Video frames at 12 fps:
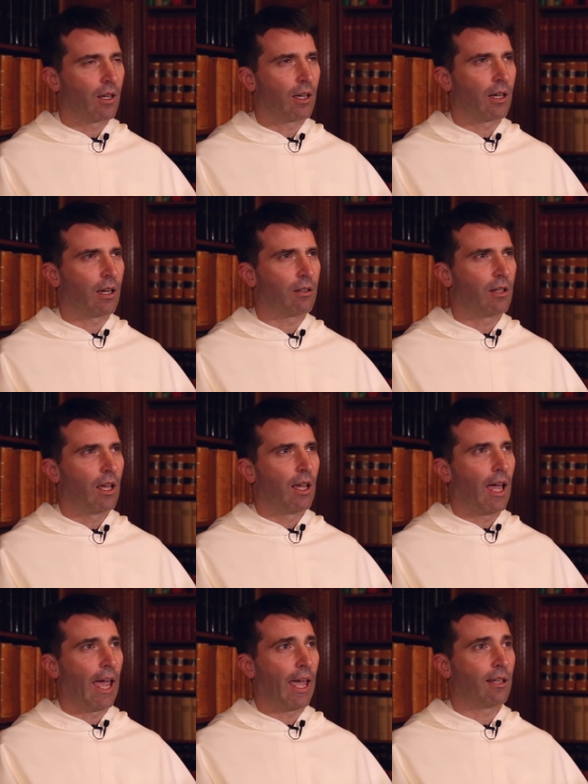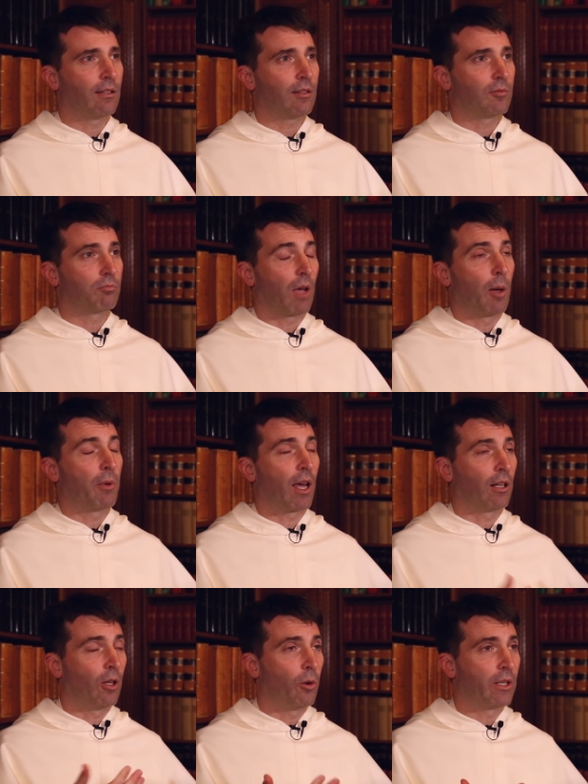Uh, and I'm
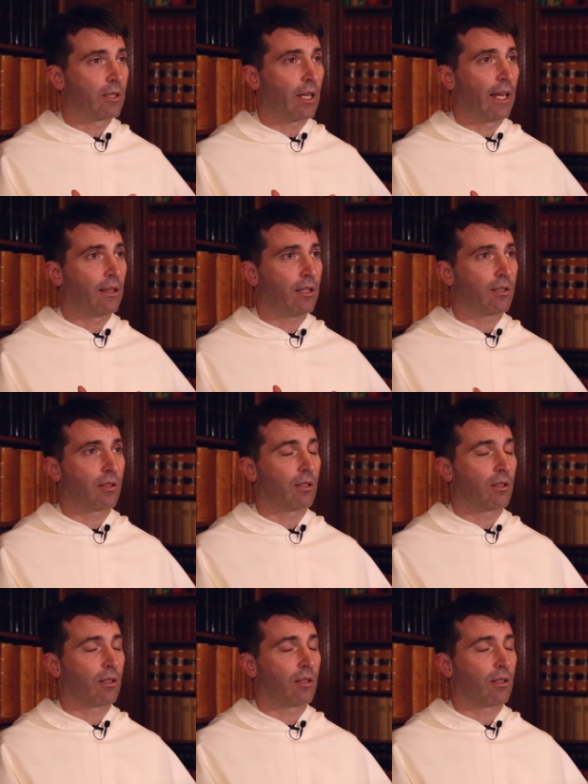not alone in saying this.